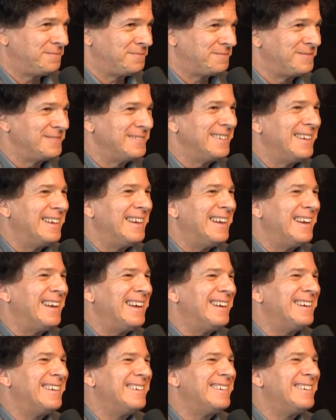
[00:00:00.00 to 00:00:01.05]
Thank you for the
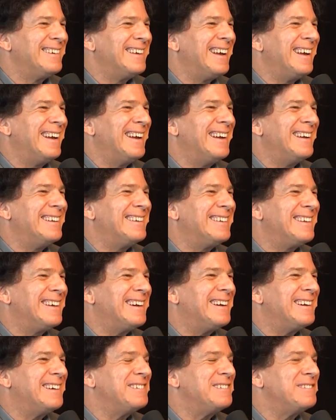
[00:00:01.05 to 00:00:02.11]
callback. And
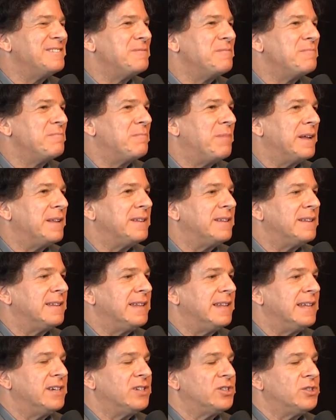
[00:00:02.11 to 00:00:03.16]
uh, but
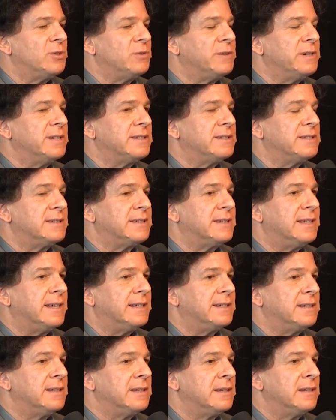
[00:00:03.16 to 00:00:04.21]
the issue is
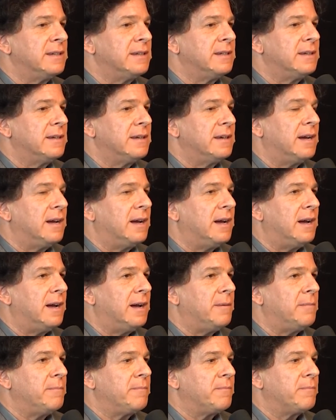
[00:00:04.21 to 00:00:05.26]
that
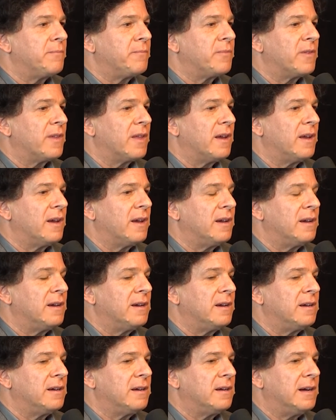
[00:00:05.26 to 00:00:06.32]
um,
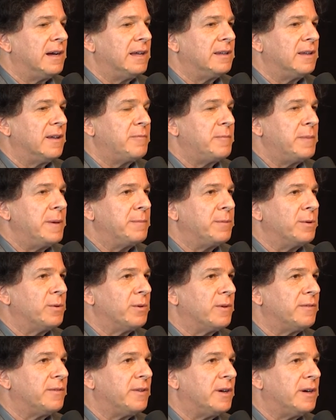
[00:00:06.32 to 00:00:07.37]
I love people who
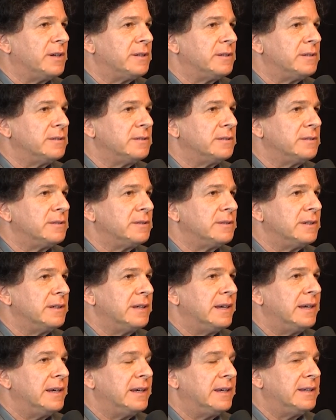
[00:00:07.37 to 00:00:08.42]
are flawed,
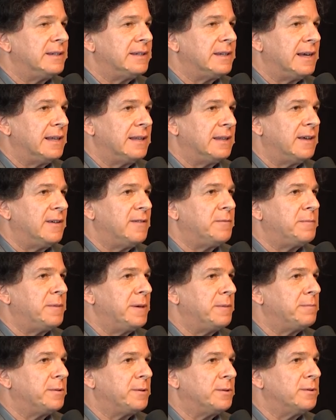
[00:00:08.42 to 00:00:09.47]
and I love
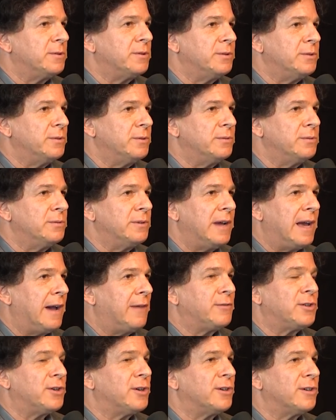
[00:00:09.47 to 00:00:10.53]
people who
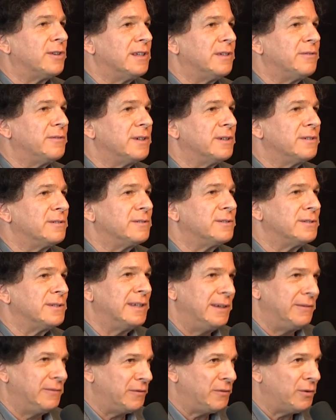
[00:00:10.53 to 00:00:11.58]
have to earn a living,
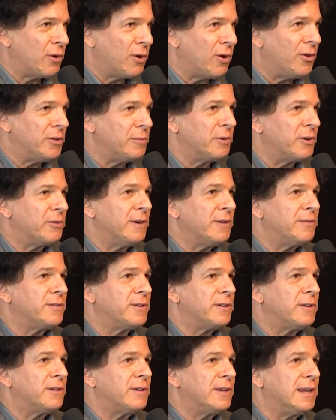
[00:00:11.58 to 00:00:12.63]
even if you call them a
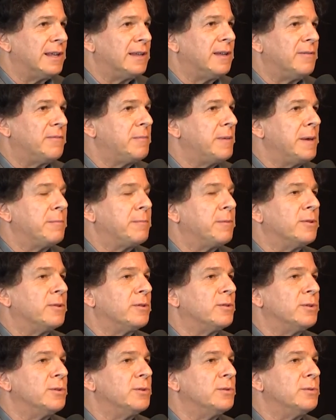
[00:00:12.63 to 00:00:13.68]
grifter. And I love people
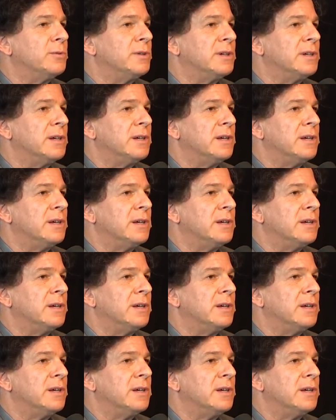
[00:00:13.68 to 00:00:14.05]
who,